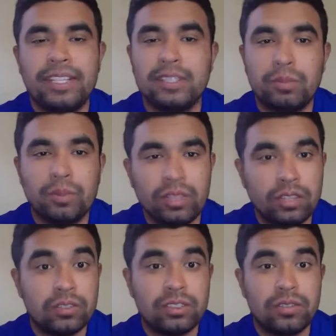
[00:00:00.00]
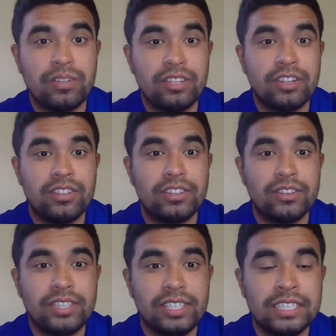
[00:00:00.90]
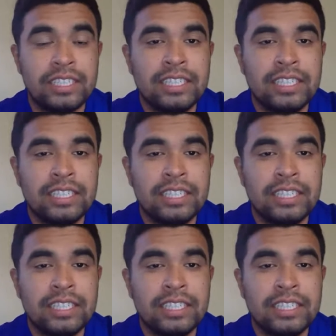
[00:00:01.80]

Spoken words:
It's pretty close to when you're on the green